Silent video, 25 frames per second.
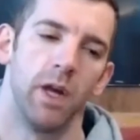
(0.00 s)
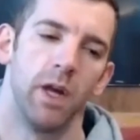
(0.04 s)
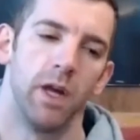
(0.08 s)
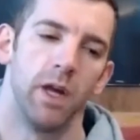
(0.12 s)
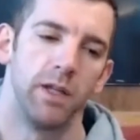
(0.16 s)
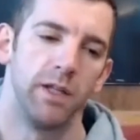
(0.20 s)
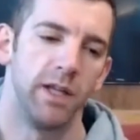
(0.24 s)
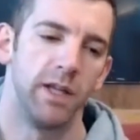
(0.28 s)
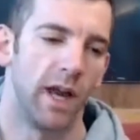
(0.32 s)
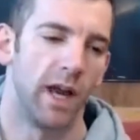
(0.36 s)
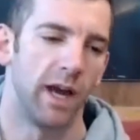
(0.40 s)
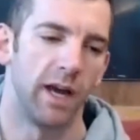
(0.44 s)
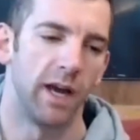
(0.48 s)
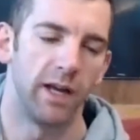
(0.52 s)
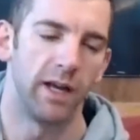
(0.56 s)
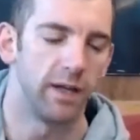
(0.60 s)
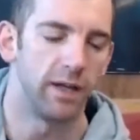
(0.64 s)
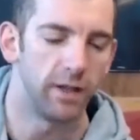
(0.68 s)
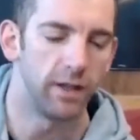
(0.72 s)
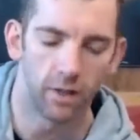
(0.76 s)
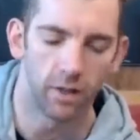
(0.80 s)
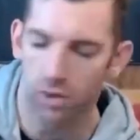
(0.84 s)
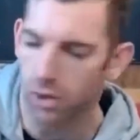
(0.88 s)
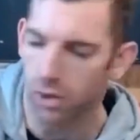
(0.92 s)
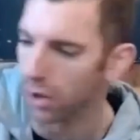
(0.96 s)
yeah,
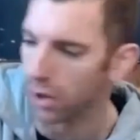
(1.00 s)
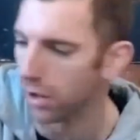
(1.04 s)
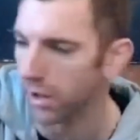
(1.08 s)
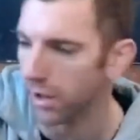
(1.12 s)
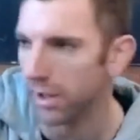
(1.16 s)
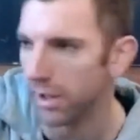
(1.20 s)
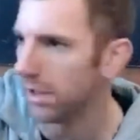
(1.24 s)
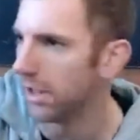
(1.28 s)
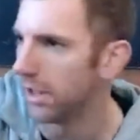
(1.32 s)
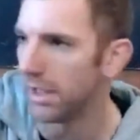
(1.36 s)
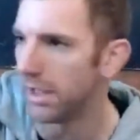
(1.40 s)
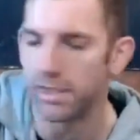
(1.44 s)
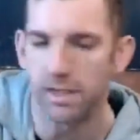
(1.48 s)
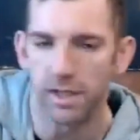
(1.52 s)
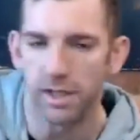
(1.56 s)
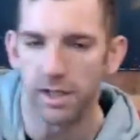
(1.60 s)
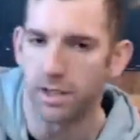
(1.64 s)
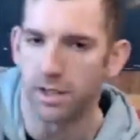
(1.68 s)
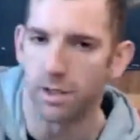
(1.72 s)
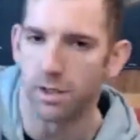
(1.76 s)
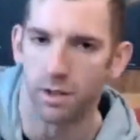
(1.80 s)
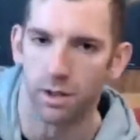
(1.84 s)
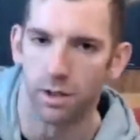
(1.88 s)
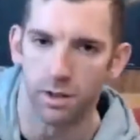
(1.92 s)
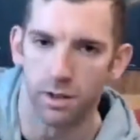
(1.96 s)
cutting, is
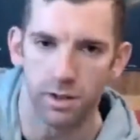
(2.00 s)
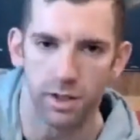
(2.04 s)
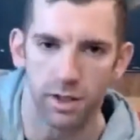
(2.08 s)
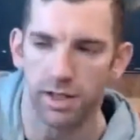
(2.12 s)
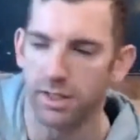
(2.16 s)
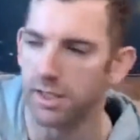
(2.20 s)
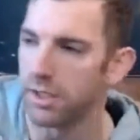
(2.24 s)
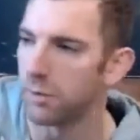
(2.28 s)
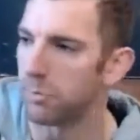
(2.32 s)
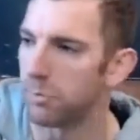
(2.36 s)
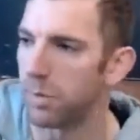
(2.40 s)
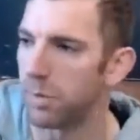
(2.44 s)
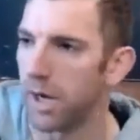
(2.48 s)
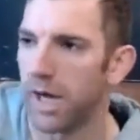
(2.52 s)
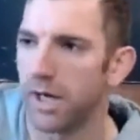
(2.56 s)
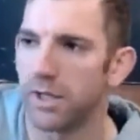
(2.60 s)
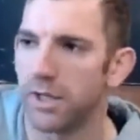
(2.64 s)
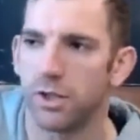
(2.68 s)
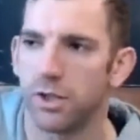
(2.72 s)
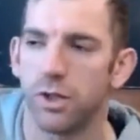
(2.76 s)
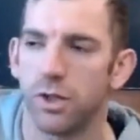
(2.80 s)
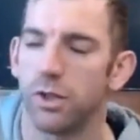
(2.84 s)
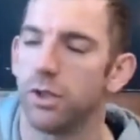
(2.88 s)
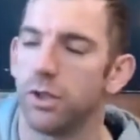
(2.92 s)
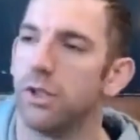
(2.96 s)
it good? Is it bad?
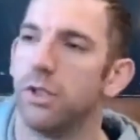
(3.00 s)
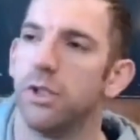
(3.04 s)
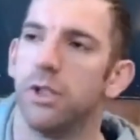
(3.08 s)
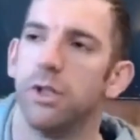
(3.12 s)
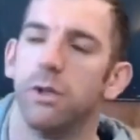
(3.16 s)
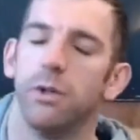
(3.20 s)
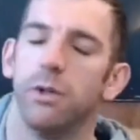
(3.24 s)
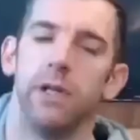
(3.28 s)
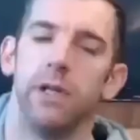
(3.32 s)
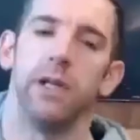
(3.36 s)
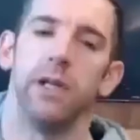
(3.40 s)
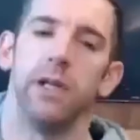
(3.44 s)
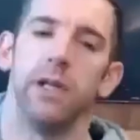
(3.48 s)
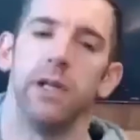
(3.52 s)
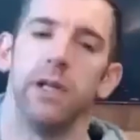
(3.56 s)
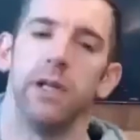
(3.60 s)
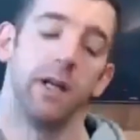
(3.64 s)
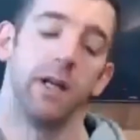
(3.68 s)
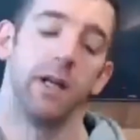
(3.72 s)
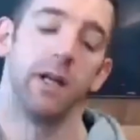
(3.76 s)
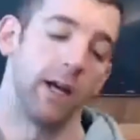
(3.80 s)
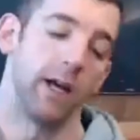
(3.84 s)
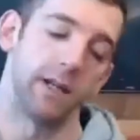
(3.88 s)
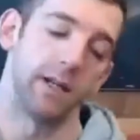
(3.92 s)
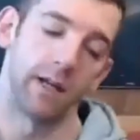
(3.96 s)
Should you do it?
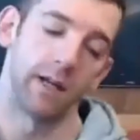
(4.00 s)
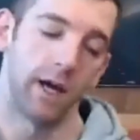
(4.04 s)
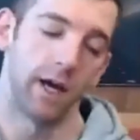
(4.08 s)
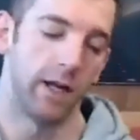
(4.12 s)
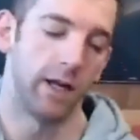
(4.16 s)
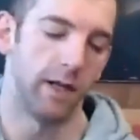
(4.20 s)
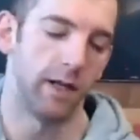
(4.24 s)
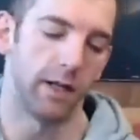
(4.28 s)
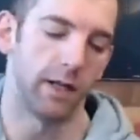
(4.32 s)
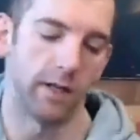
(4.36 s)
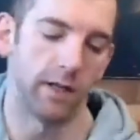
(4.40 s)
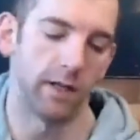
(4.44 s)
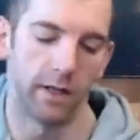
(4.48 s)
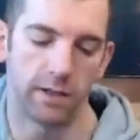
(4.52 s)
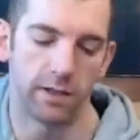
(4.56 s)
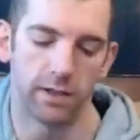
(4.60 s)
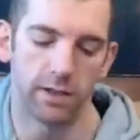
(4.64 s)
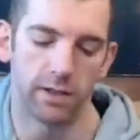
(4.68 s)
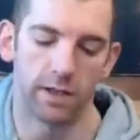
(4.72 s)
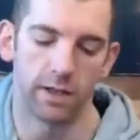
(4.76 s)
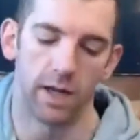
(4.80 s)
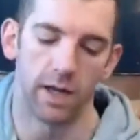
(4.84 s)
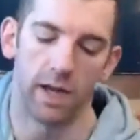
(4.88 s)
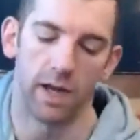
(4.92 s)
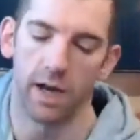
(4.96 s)
Again,
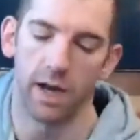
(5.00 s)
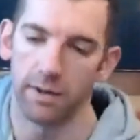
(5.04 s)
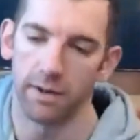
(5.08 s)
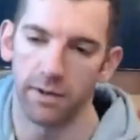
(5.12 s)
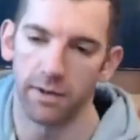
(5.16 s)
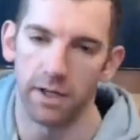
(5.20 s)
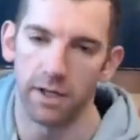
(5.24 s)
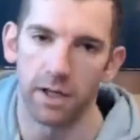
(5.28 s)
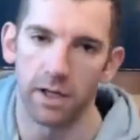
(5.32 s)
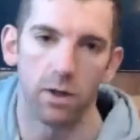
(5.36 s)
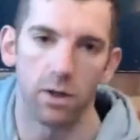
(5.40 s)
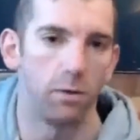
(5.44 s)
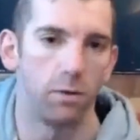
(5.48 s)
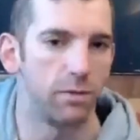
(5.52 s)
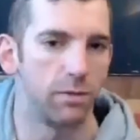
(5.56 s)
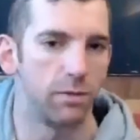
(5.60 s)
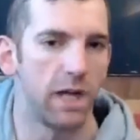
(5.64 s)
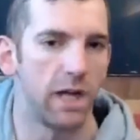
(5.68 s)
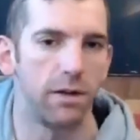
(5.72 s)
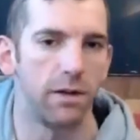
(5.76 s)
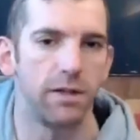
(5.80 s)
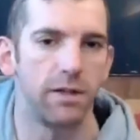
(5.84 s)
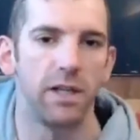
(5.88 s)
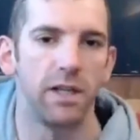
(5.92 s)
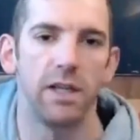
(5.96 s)
I think it comes
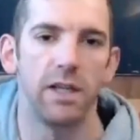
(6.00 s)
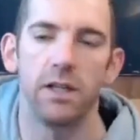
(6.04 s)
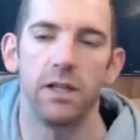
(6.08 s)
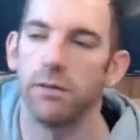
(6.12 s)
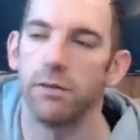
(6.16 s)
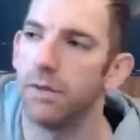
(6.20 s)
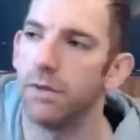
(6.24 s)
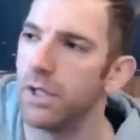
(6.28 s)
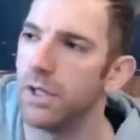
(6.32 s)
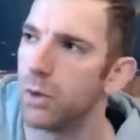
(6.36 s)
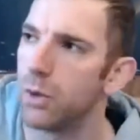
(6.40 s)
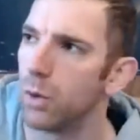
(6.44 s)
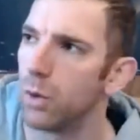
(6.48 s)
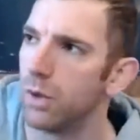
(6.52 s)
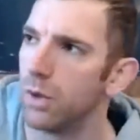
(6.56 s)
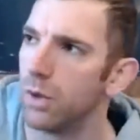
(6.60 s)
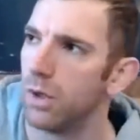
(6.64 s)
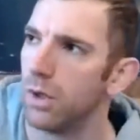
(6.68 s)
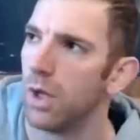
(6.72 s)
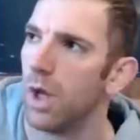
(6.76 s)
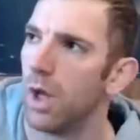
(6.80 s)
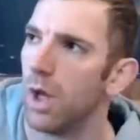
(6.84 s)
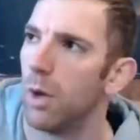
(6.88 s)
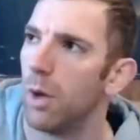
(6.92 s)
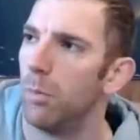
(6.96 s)
down to the individual.
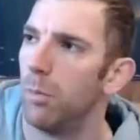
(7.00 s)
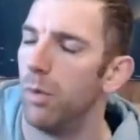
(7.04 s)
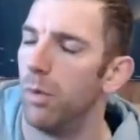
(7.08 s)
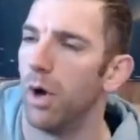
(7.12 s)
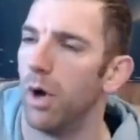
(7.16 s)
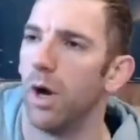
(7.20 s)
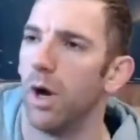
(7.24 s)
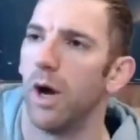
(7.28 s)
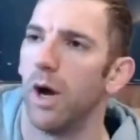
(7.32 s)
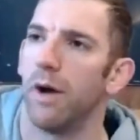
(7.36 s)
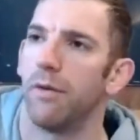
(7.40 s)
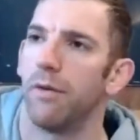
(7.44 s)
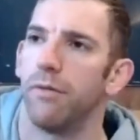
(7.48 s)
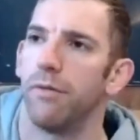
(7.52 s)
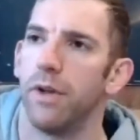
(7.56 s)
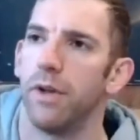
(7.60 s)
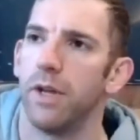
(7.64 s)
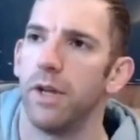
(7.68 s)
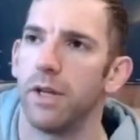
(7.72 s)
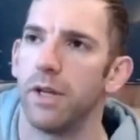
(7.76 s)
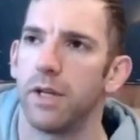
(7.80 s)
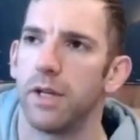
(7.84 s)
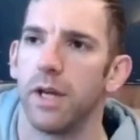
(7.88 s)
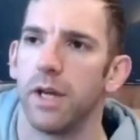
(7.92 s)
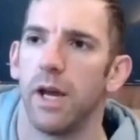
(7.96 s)
But I
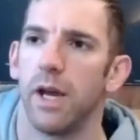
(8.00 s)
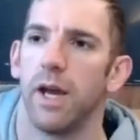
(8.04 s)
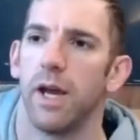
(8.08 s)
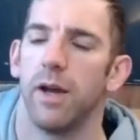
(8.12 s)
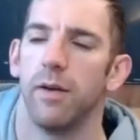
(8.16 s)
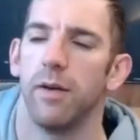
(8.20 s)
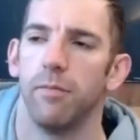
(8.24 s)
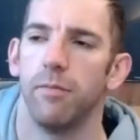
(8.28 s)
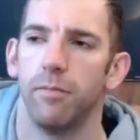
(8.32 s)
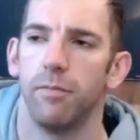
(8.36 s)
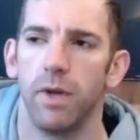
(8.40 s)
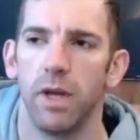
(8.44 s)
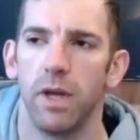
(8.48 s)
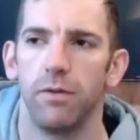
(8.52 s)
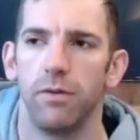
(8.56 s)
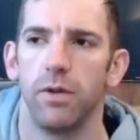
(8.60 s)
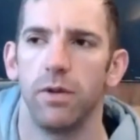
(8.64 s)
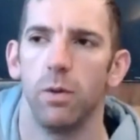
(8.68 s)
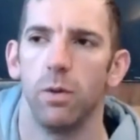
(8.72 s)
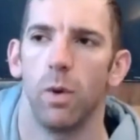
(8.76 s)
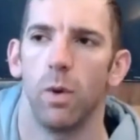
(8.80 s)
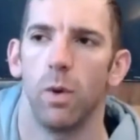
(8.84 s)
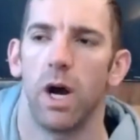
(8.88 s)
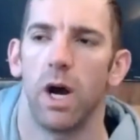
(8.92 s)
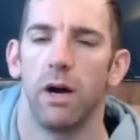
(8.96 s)
think if
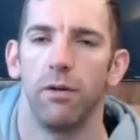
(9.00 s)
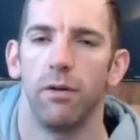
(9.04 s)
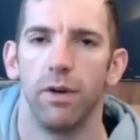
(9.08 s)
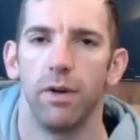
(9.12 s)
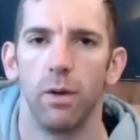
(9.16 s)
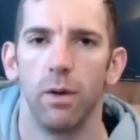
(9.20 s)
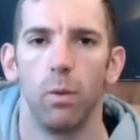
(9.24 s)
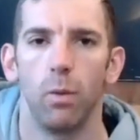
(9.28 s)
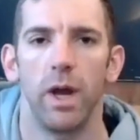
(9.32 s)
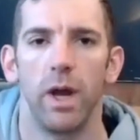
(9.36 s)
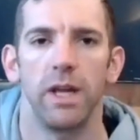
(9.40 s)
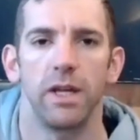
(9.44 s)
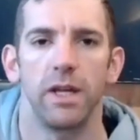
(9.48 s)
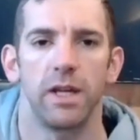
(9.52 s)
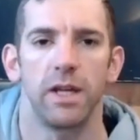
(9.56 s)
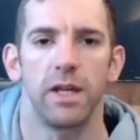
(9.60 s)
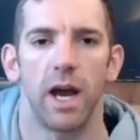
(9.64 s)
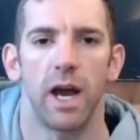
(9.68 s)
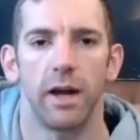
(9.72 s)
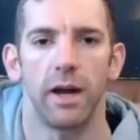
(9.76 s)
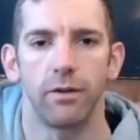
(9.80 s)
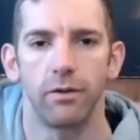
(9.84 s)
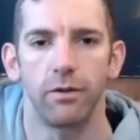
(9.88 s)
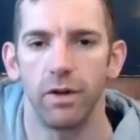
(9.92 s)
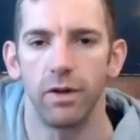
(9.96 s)
you are in a weight
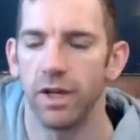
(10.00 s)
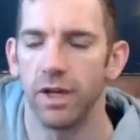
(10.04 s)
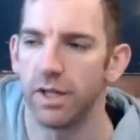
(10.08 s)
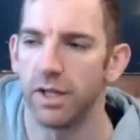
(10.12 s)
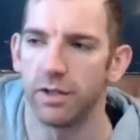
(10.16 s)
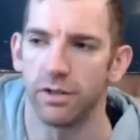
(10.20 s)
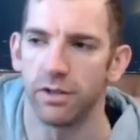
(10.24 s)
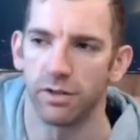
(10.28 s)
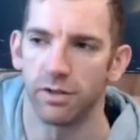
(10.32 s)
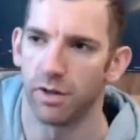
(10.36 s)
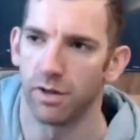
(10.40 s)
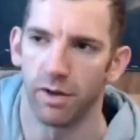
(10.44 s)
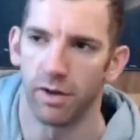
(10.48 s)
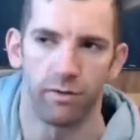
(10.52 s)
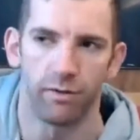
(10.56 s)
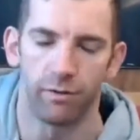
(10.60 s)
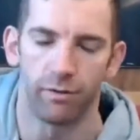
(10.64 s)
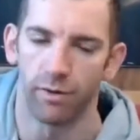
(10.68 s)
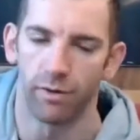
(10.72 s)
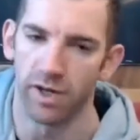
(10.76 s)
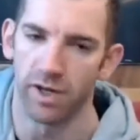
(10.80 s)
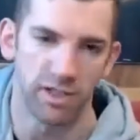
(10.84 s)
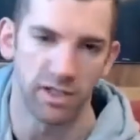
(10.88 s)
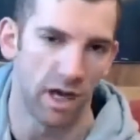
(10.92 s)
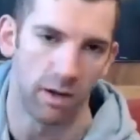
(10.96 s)
category,
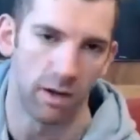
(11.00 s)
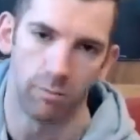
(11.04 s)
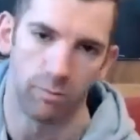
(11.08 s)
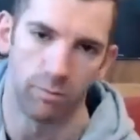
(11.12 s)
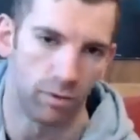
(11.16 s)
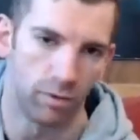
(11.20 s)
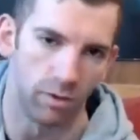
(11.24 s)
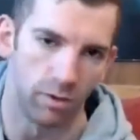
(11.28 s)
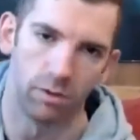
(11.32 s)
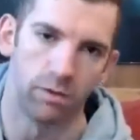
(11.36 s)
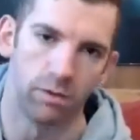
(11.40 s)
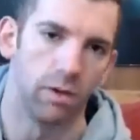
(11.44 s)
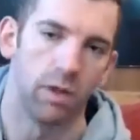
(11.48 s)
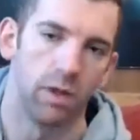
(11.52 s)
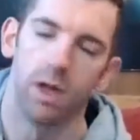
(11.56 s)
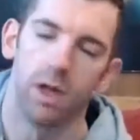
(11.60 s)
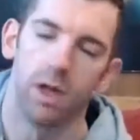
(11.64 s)
for example,